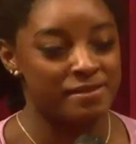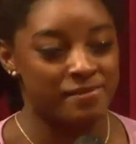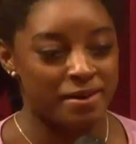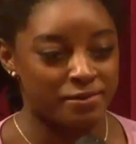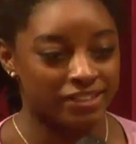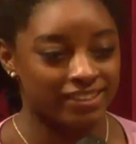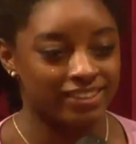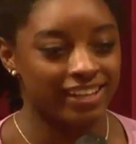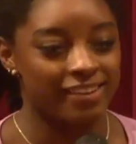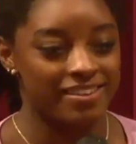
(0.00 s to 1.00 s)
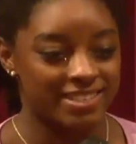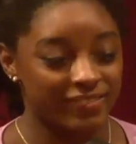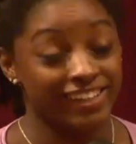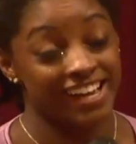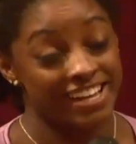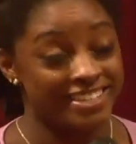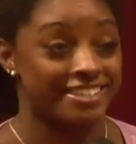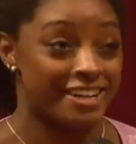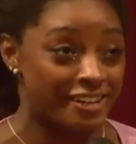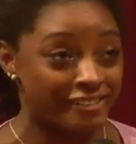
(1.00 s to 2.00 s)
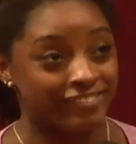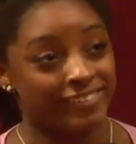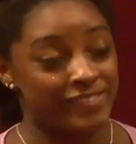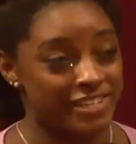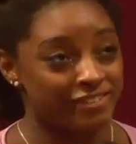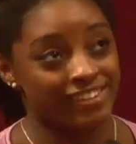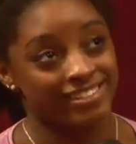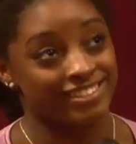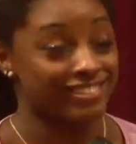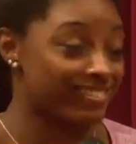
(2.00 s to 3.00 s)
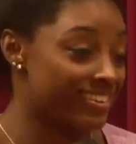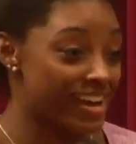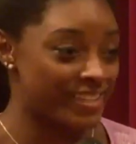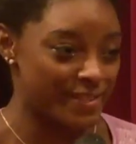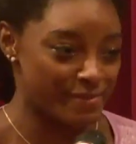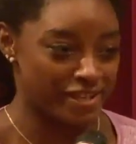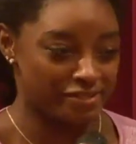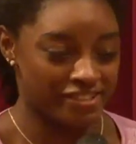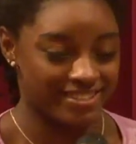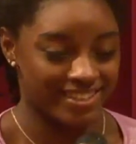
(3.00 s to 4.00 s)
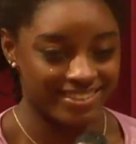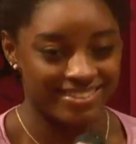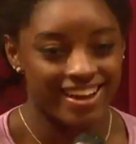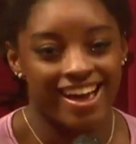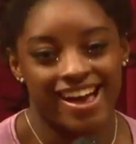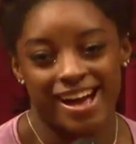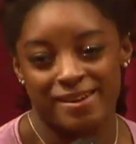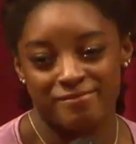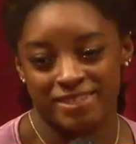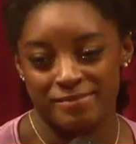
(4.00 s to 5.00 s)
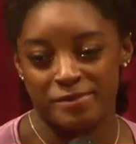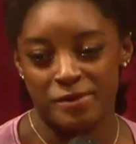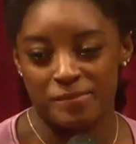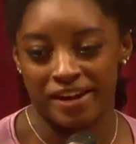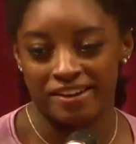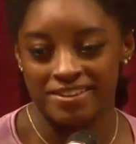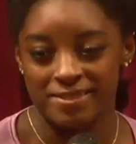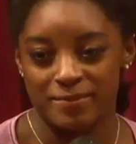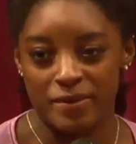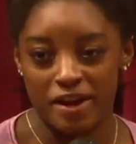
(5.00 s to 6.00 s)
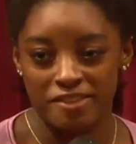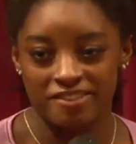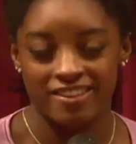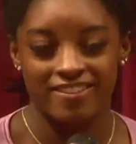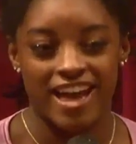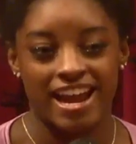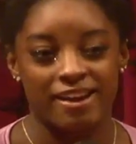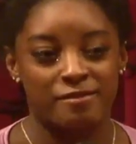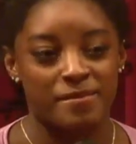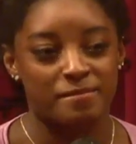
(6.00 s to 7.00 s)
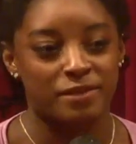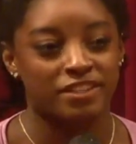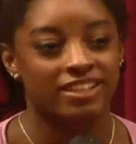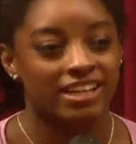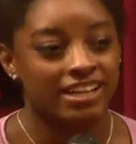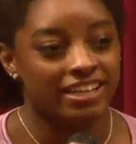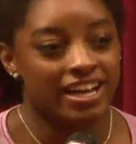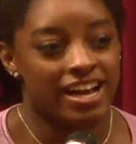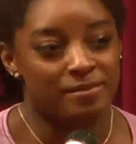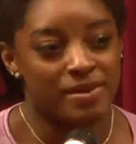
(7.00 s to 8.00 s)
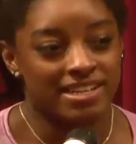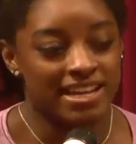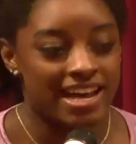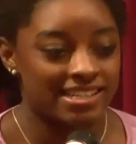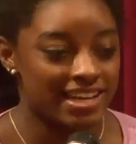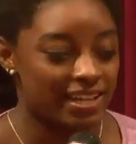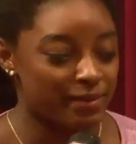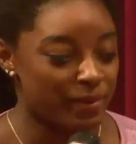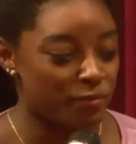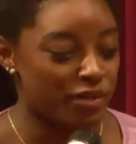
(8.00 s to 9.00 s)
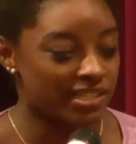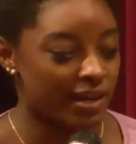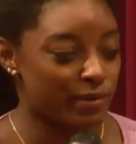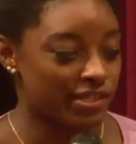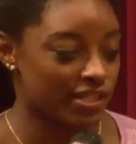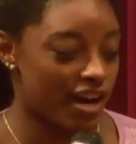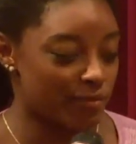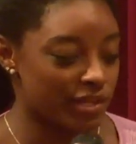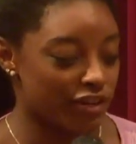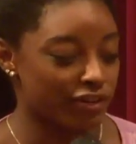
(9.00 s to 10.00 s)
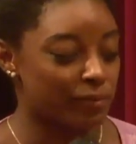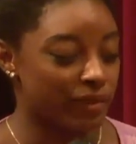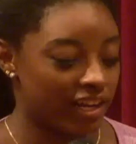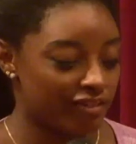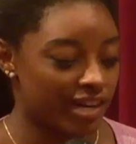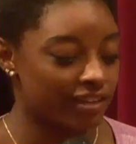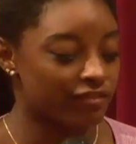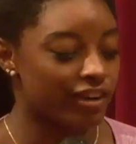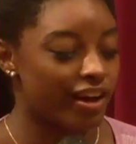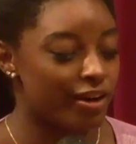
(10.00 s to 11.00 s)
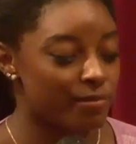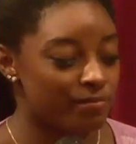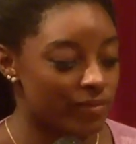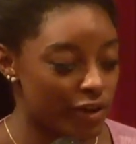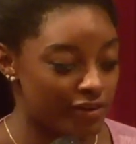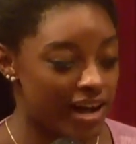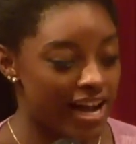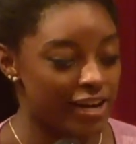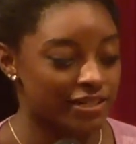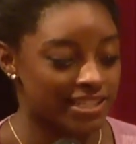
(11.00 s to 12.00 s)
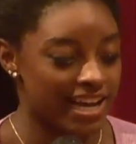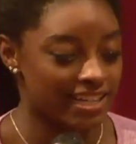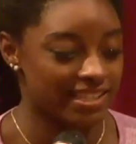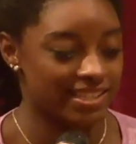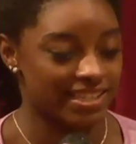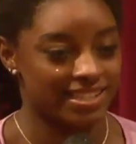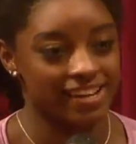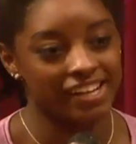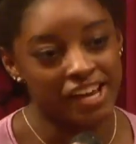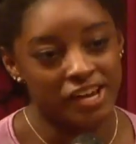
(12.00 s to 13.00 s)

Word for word: in my world. They always tell me yes, no, for the best reasons or the not so best reasons. Um, typical parents. But other than that, I remember um, my dad telling me once I was adopted on the plane ride from Ohio to Texas, he's like,